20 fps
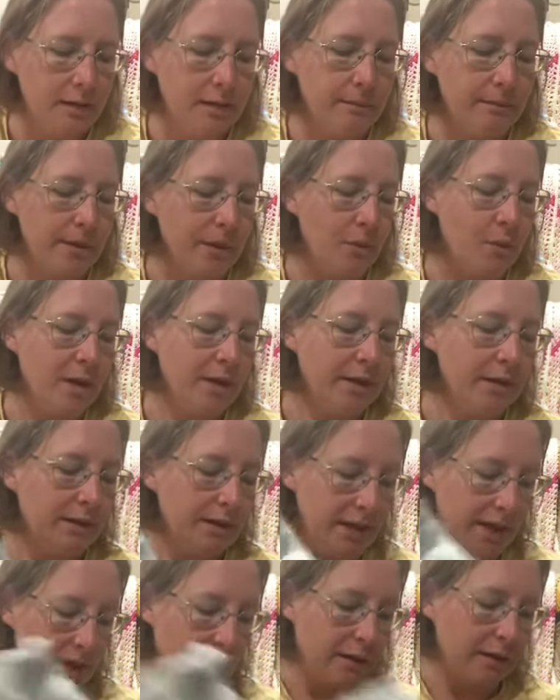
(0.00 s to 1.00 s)
But one
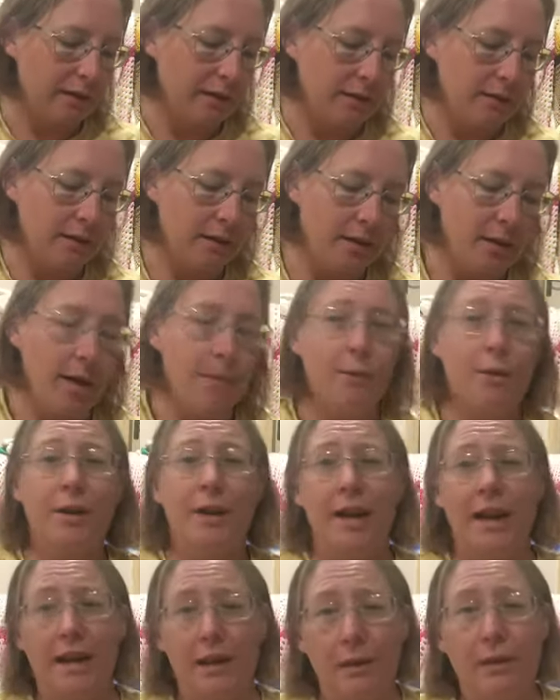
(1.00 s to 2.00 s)
that I'm
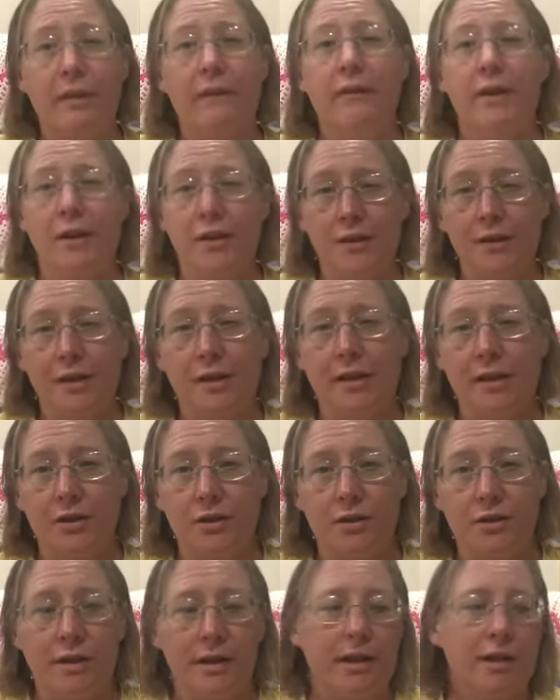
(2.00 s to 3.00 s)
okay with if I don't stitch
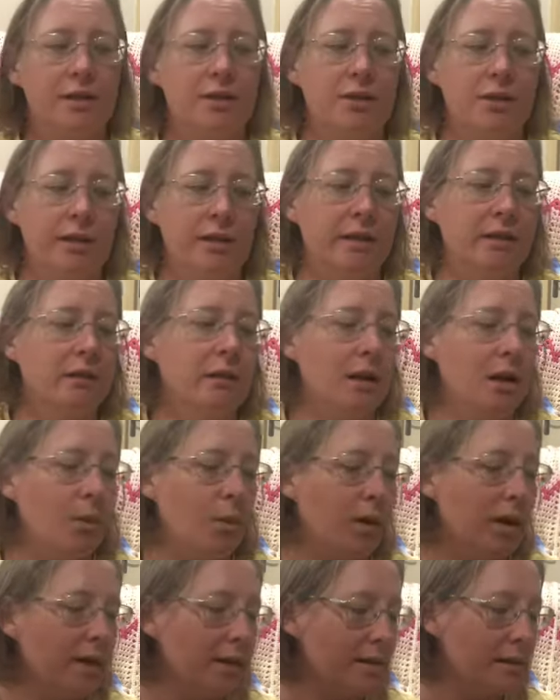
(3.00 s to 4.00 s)
on next year. I
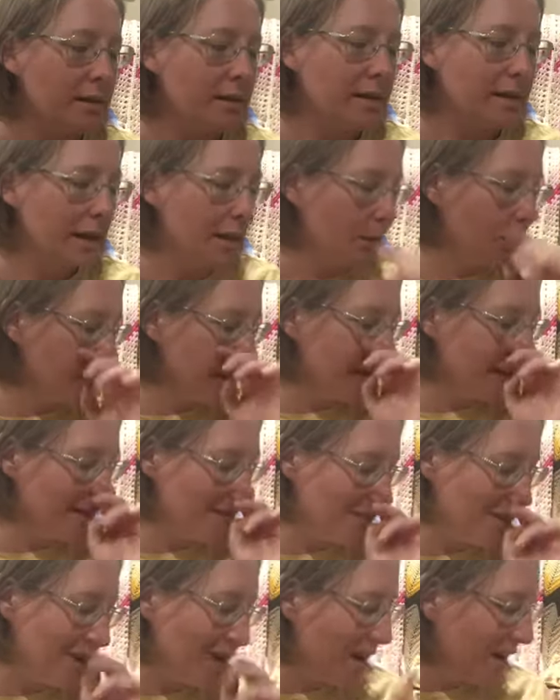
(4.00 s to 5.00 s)
want to see what
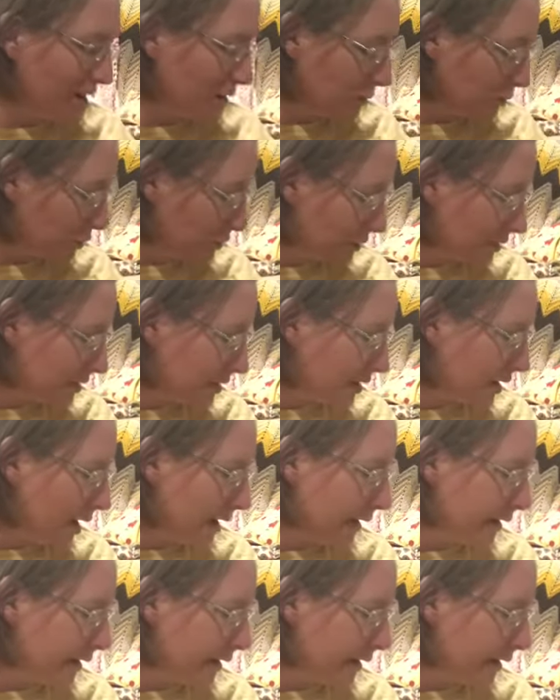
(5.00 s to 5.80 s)
that pile looks like.